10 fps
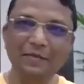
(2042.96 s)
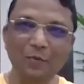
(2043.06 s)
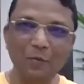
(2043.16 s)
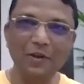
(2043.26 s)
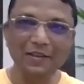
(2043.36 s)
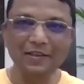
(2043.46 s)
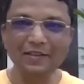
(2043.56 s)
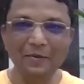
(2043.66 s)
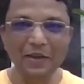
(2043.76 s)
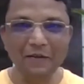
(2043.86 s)
probably this is
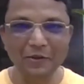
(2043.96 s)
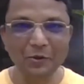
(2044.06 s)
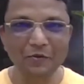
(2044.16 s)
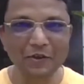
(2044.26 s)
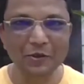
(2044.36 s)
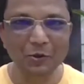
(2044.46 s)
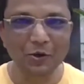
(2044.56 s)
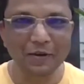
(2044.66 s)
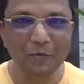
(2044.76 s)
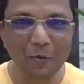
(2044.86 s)
something which we should
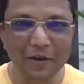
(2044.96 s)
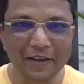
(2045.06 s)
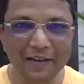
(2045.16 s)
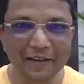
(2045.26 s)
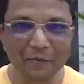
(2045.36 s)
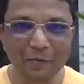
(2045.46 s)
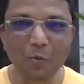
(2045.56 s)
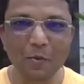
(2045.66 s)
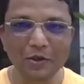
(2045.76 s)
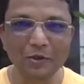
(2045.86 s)
probably more
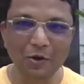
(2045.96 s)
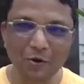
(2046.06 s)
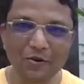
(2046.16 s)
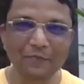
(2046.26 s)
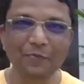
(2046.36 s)
people should know.